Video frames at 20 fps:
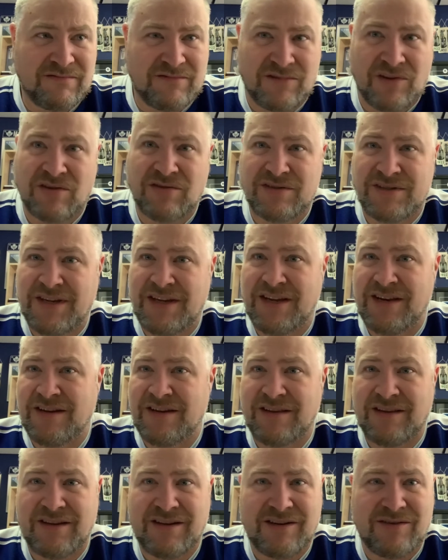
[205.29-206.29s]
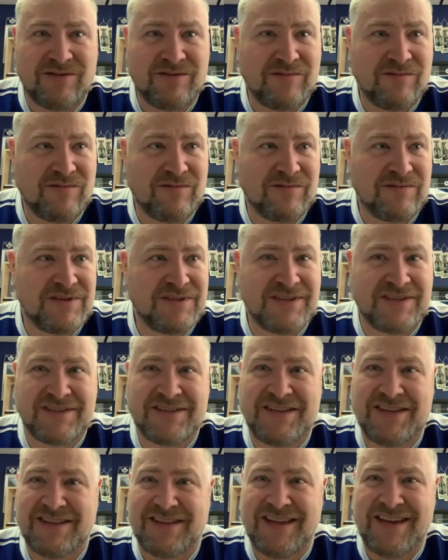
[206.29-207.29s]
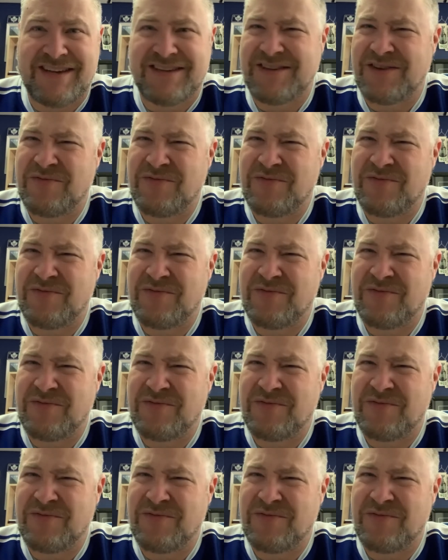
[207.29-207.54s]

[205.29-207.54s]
13 of the 16 legs.